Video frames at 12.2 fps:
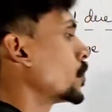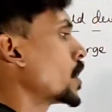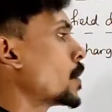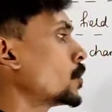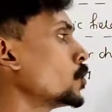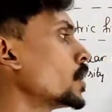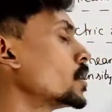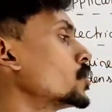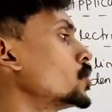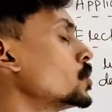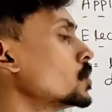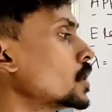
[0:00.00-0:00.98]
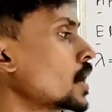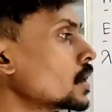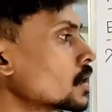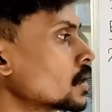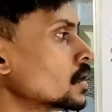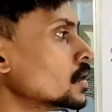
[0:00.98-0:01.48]
We have to ensure
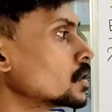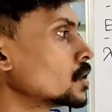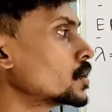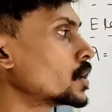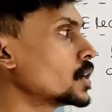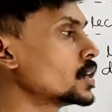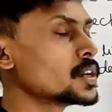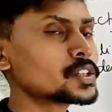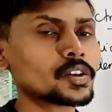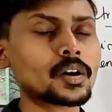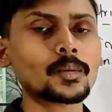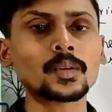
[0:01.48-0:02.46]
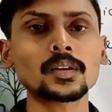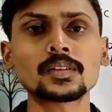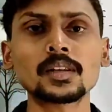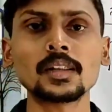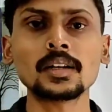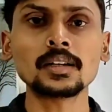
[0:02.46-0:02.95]
that the radius of the
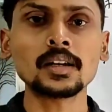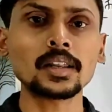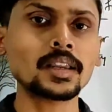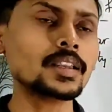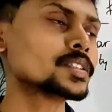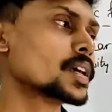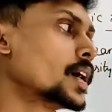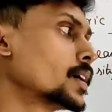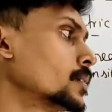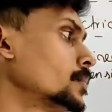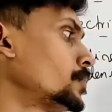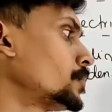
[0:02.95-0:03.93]
cylinder is r.